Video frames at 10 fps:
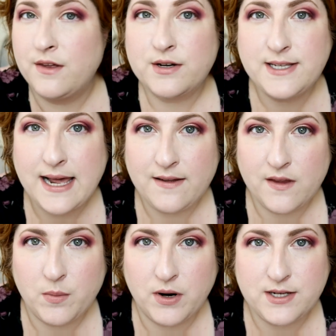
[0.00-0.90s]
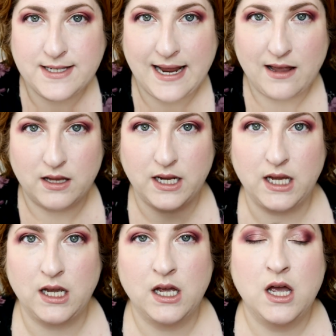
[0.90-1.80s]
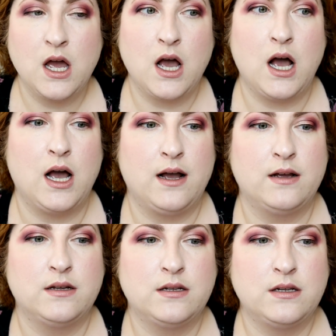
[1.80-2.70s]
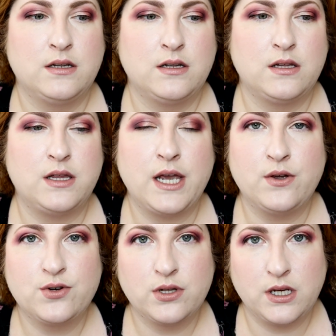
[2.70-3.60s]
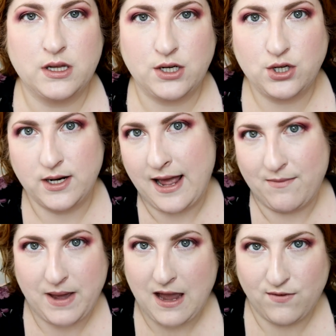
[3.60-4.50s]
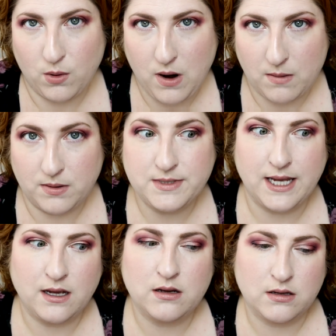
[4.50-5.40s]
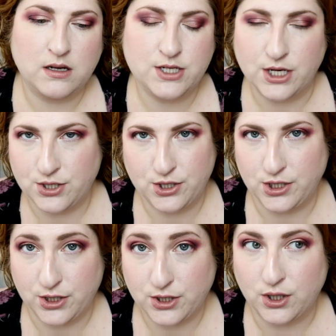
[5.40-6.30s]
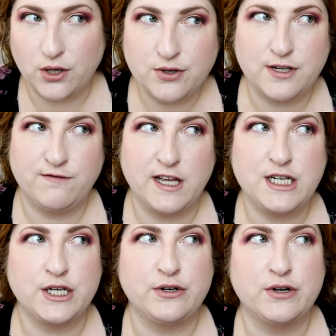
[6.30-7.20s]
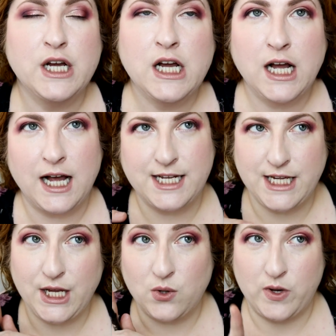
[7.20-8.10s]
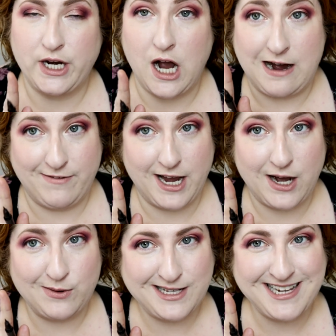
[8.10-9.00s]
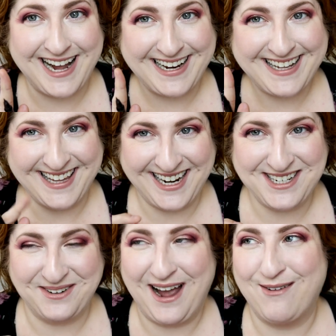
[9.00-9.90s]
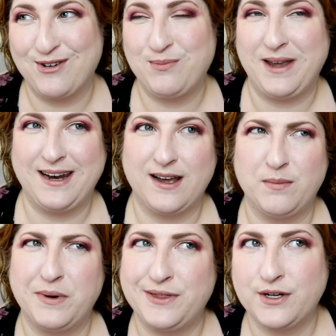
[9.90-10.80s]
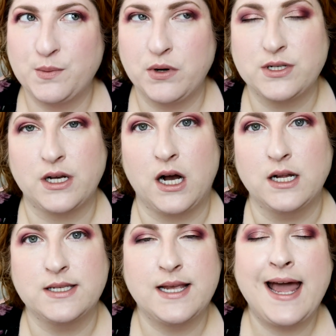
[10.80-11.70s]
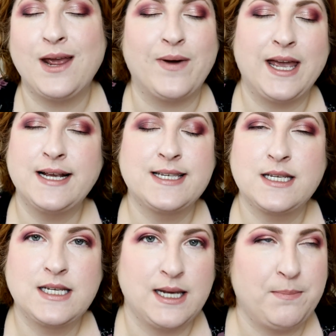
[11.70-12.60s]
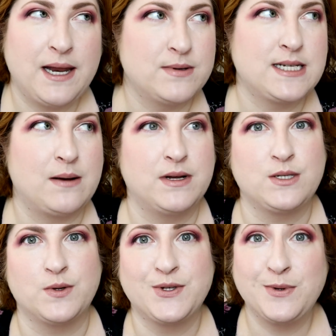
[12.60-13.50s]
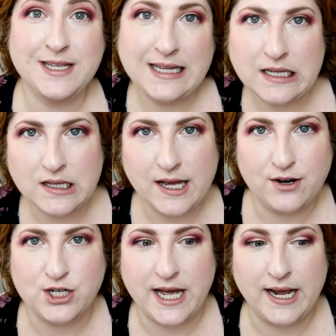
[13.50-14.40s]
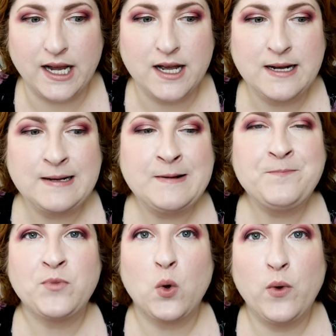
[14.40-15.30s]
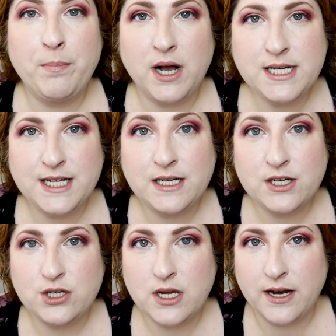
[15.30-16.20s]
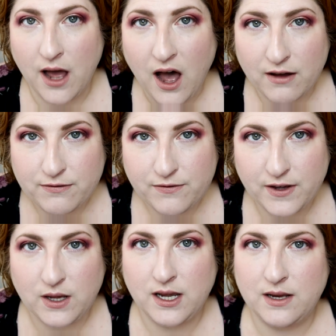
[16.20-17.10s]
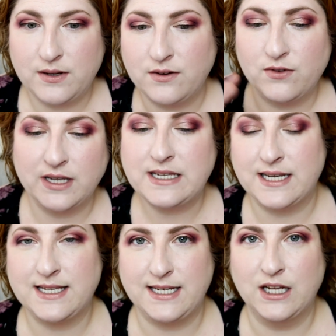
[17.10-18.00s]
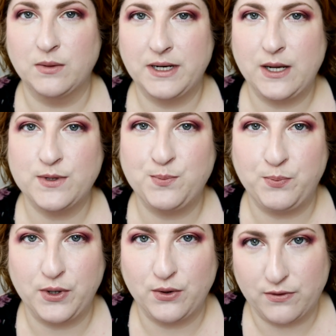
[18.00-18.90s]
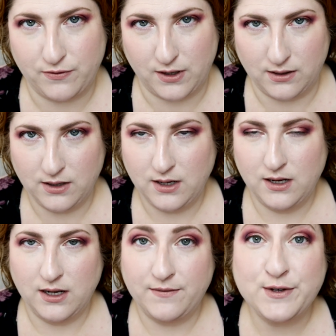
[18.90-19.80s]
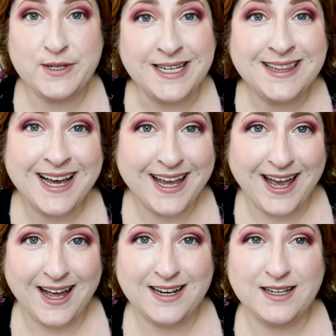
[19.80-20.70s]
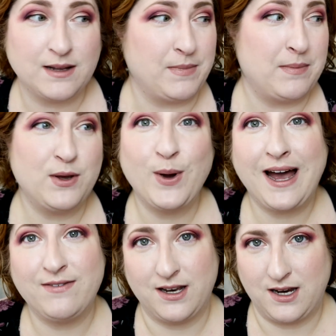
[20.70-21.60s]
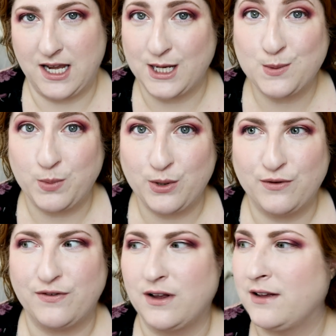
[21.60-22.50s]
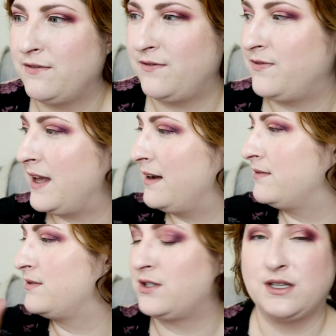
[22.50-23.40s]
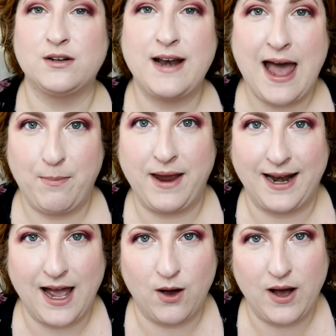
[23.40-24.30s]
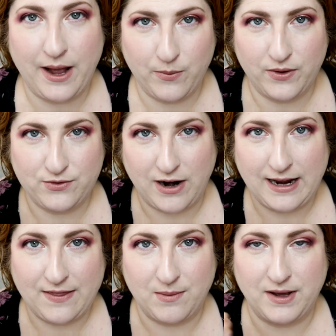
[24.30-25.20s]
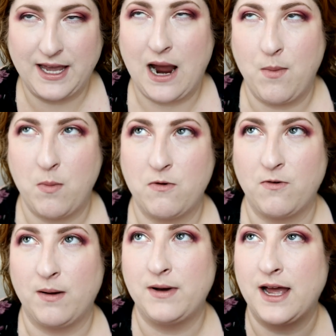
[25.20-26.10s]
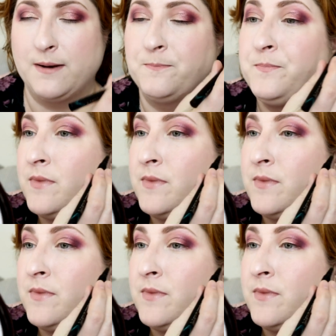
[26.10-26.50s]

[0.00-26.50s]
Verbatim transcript: They're set in their personality. Uh, they usually they shouldn't have behavioral problems like a shelter should disclose if they do i'll tell you the one caveat with teddy that i don't have with peta but there's pros and cons anyway he's t- peta was 10 months old so he's a little energetic we bonded enough he, he didn't really sit still but he was beautiful have you seen that cat maybe you haven't he's beautiful if they, they're napping now. I will try to get them on camera before I'm done.